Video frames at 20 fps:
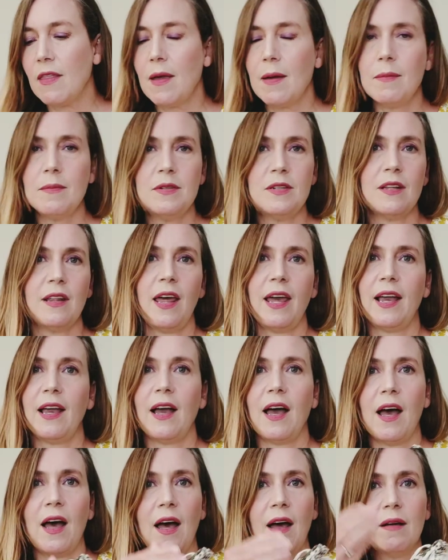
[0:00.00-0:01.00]
them to like
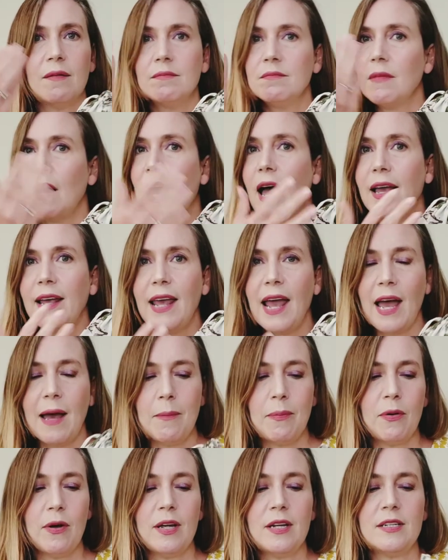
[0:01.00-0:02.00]
iCat
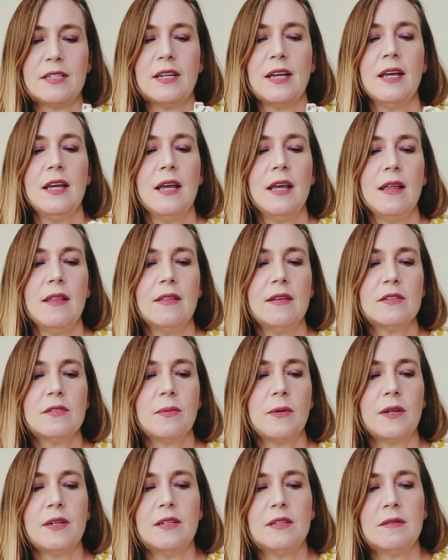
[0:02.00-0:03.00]
print. This
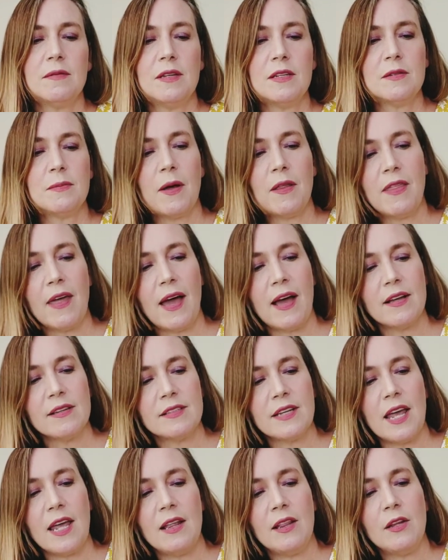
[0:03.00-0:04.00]
one this month
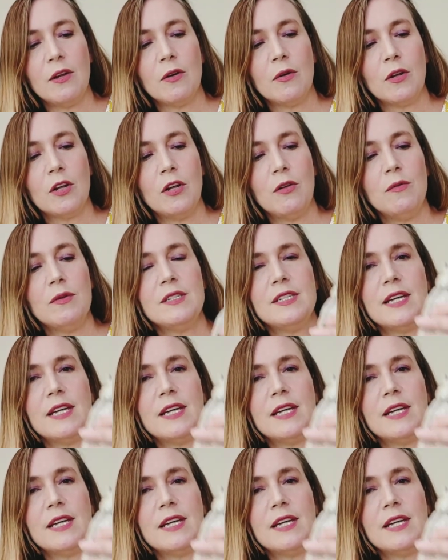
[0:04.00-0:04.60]
has a little cute